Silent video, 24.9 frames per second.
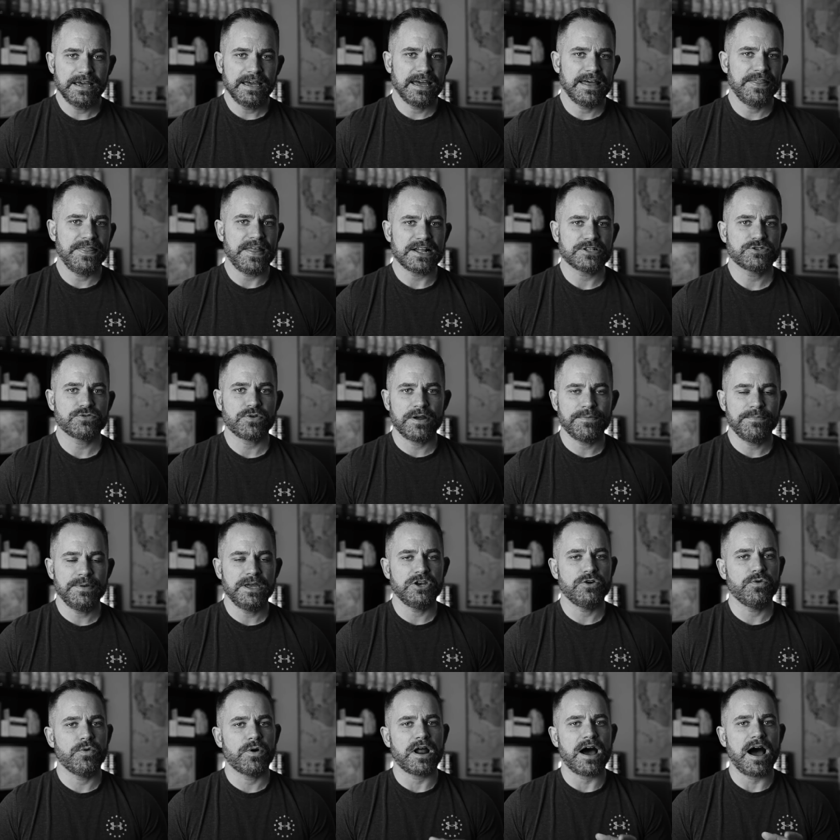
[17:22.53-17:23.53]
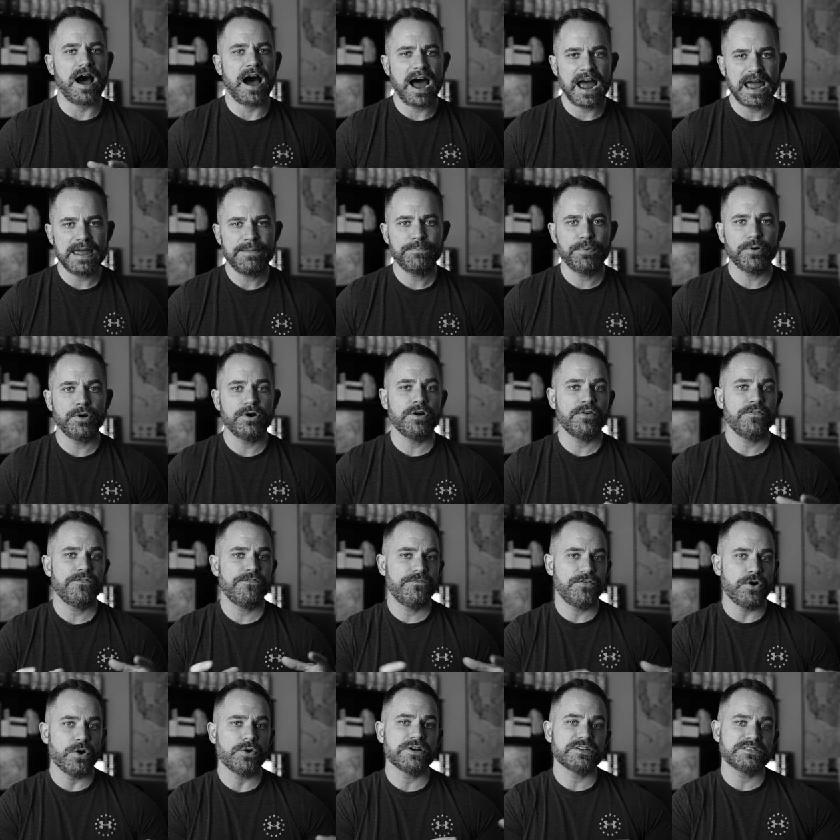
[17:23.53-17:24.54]
And that's what I mean. You want to
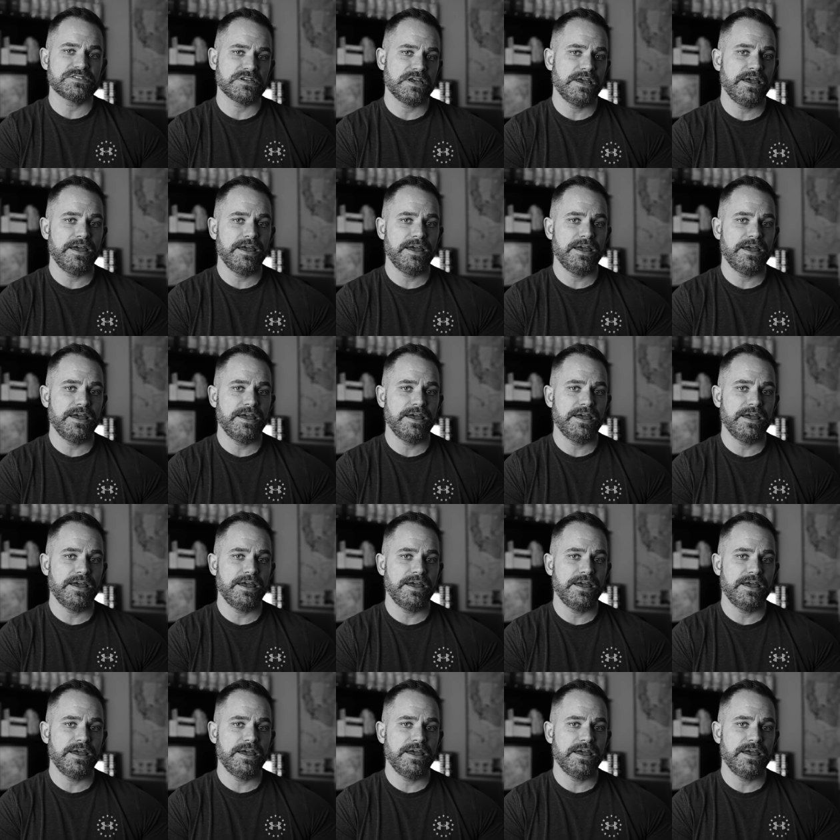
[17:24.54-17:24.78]
hyper-focus